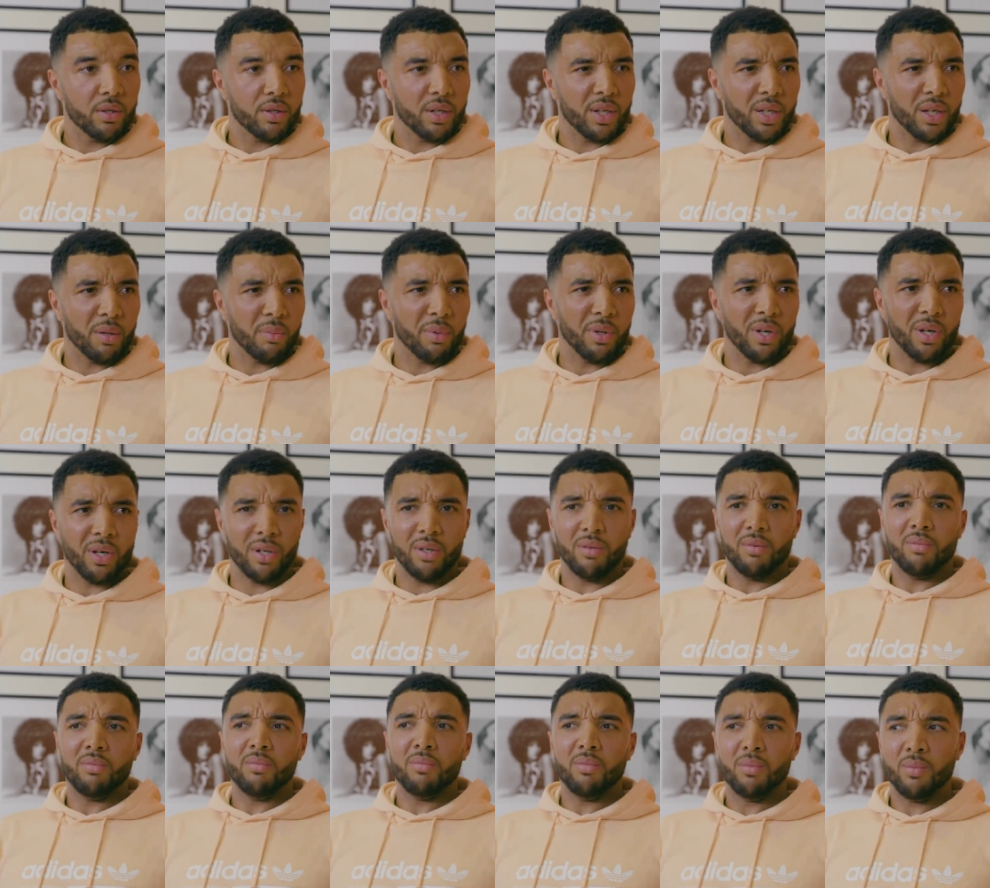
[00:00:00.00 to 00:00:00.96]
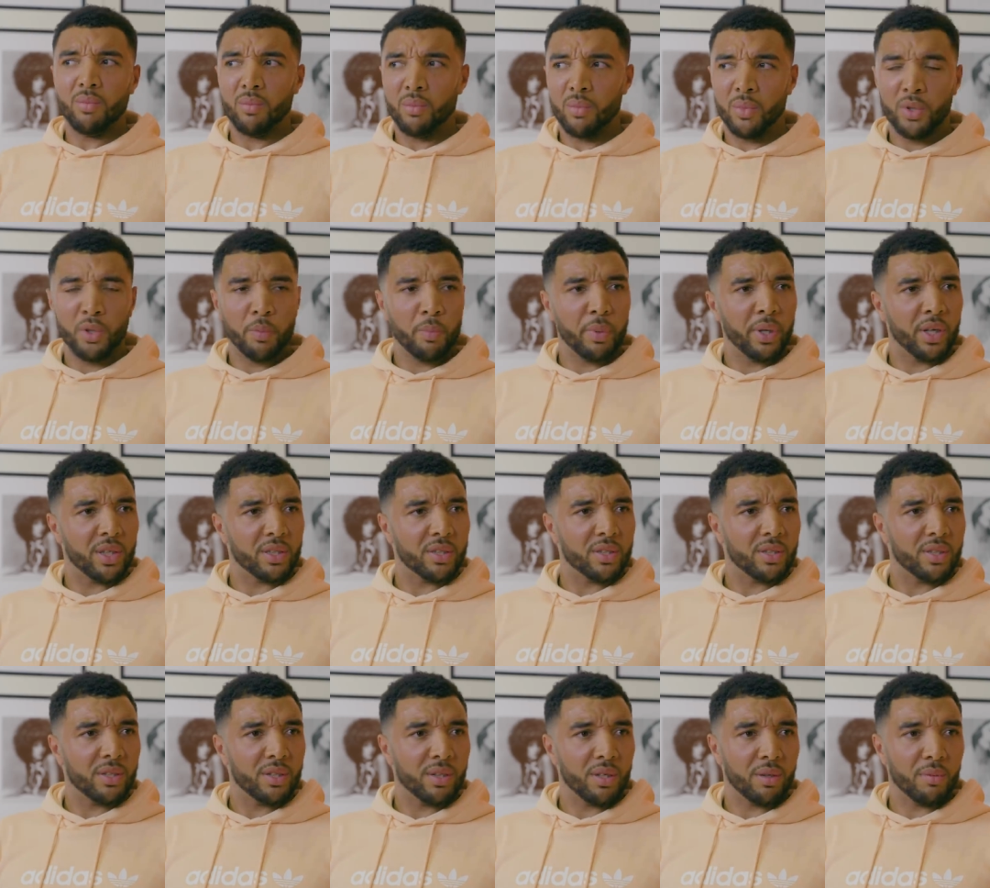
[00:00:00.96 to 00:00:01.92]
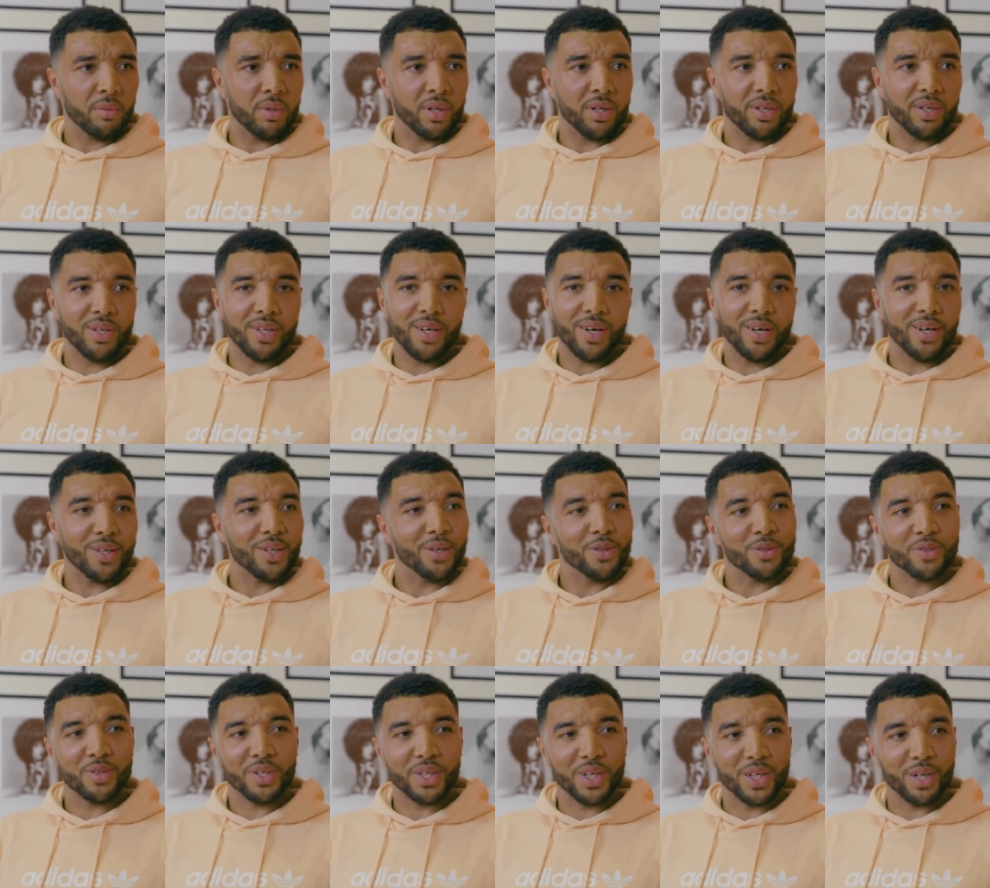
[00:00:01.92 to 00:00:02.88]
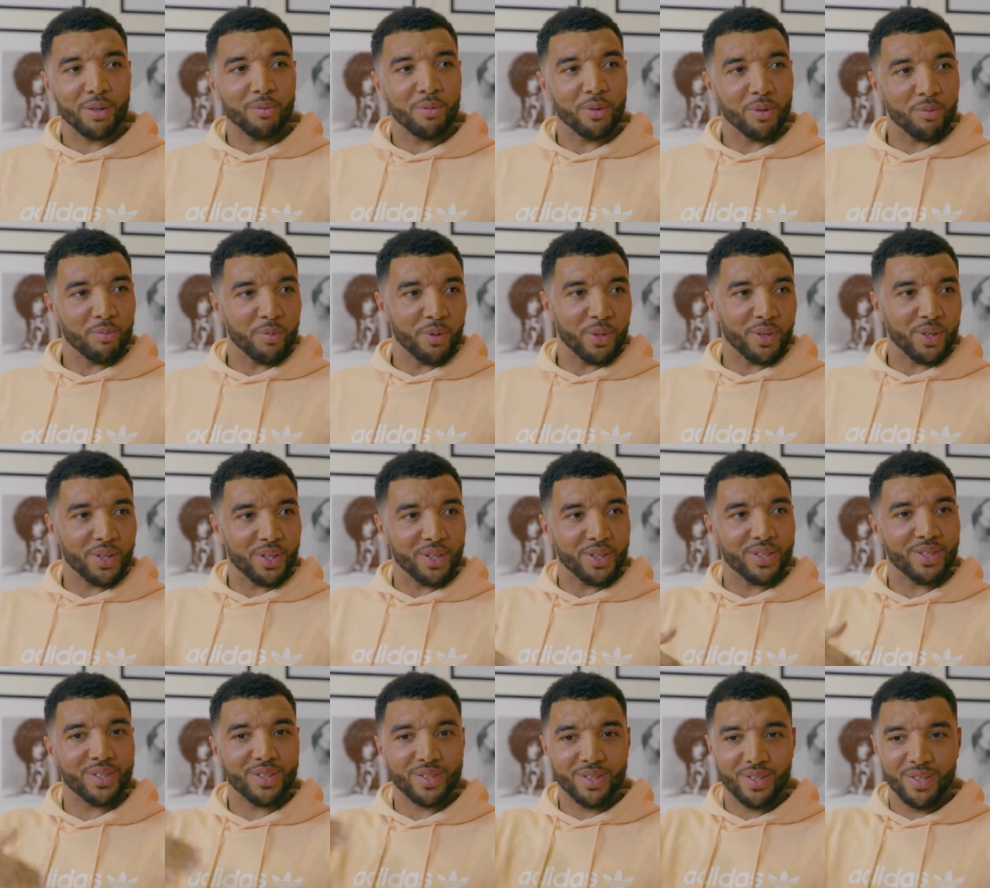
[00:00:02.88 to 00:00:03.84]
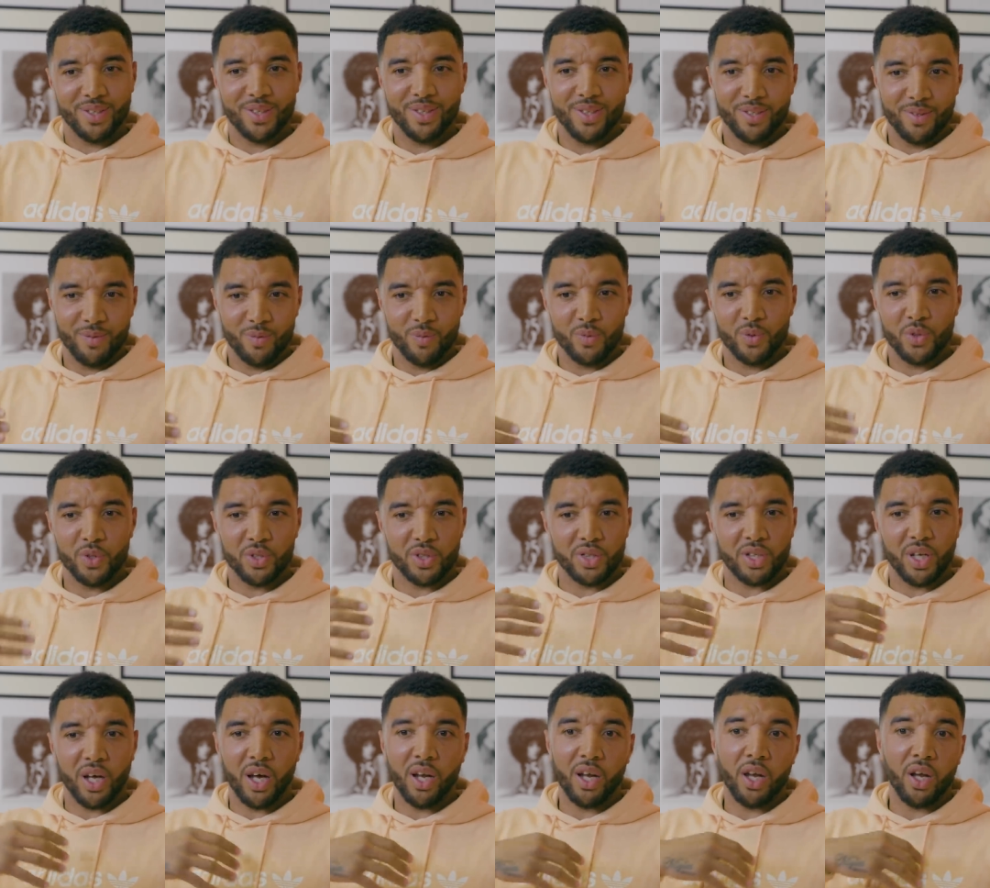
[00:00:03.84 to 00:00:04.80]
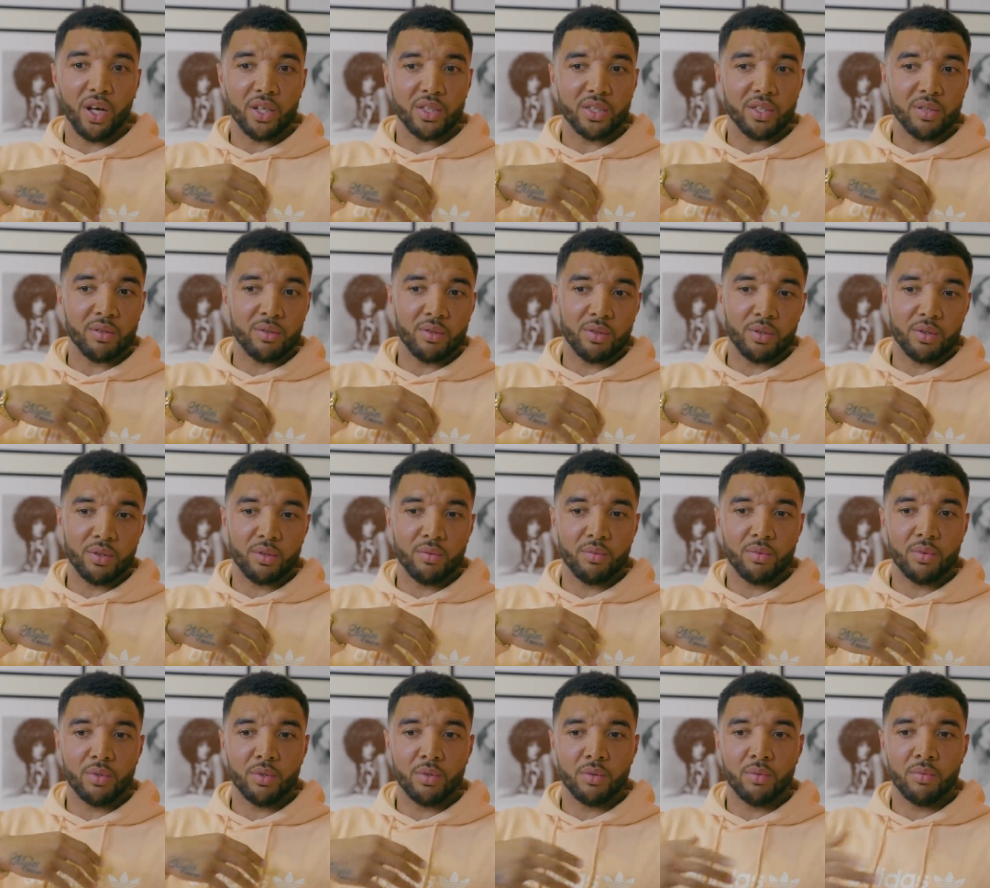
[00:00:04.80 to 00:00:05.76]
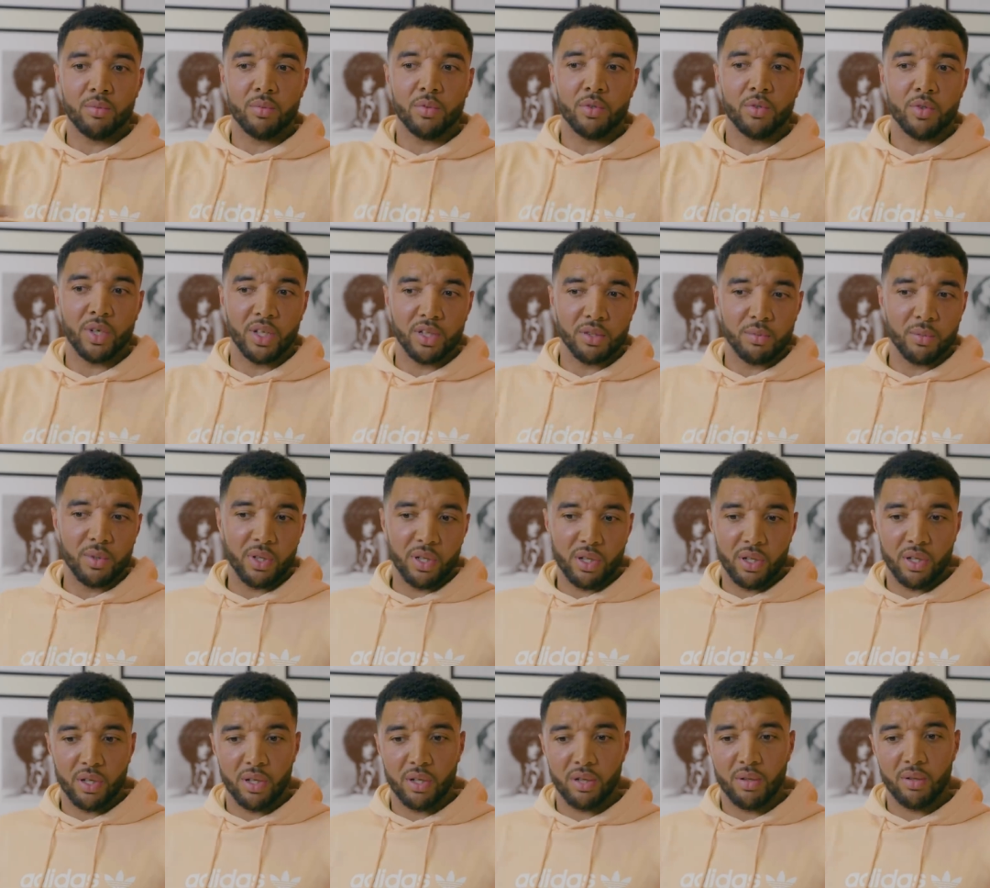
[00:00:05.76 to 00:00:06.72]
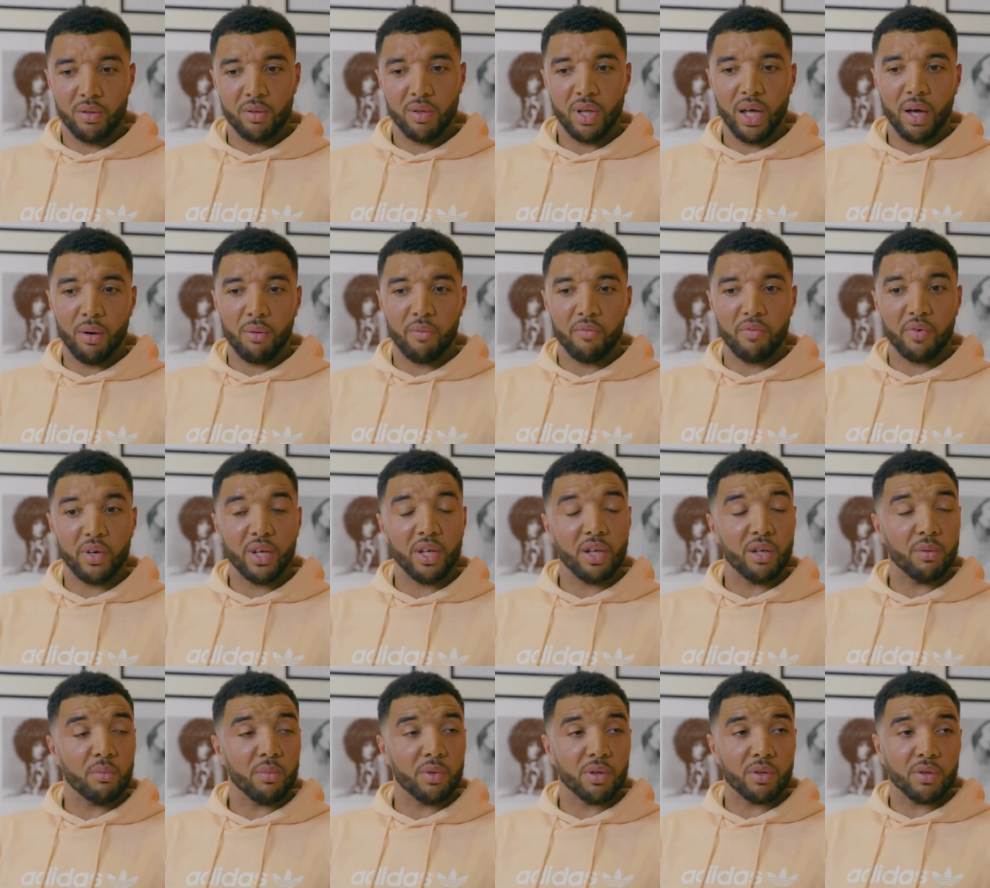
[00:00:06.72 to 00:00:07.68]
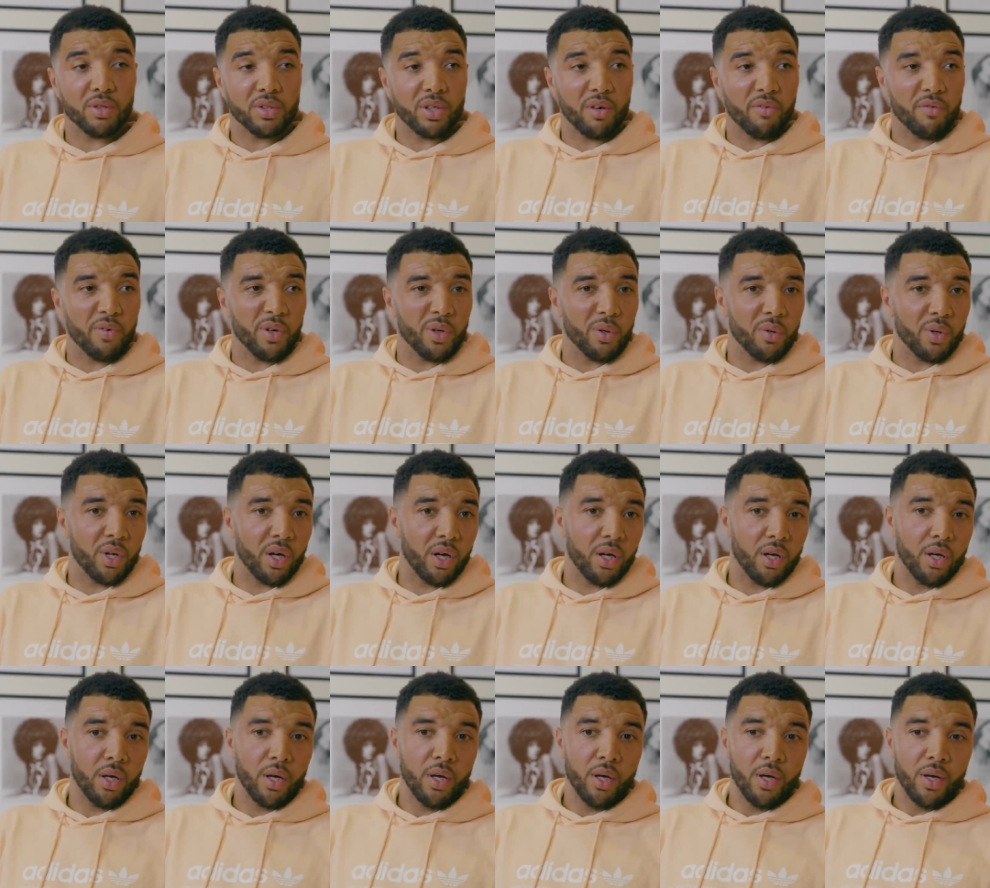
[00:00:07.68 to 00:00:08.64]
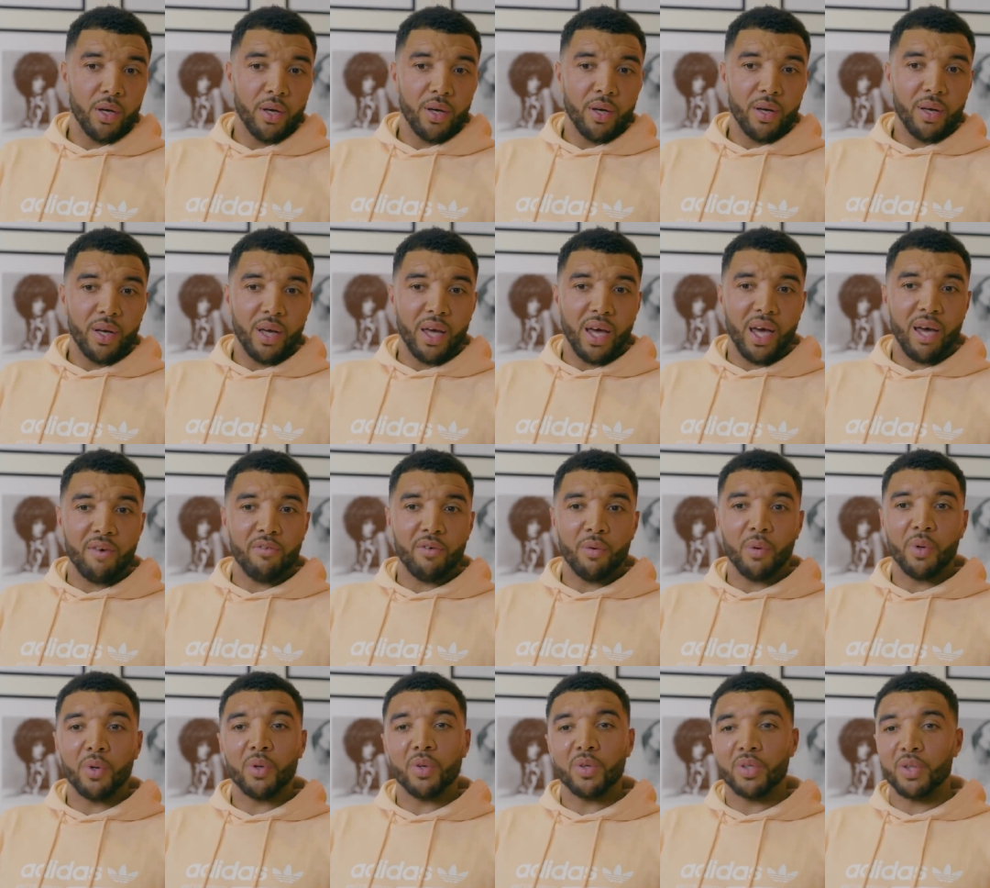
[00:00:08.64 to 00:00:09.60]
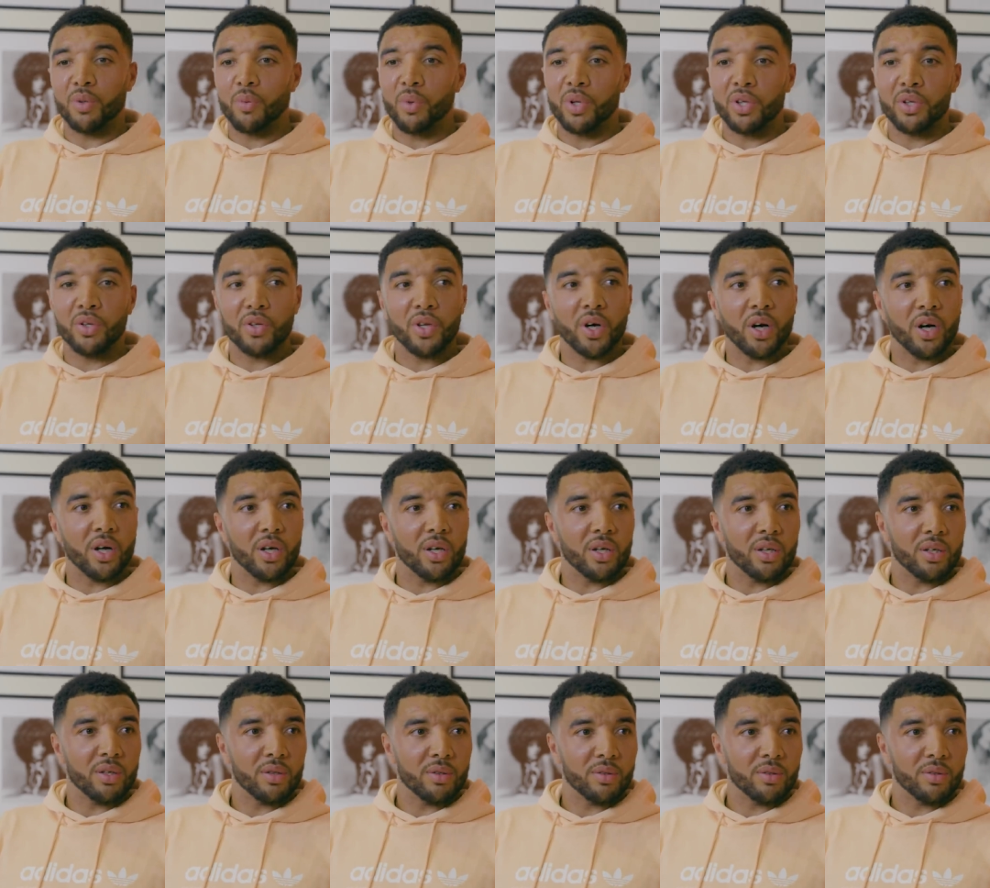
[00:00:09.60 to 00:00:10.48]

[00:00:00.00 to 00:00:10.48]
And they'll be like, are you pissed? I'm like, no, I don't drink anymore. But there's just, I like to just transmit how I'm feeling, because I feel that everyone does it when you die.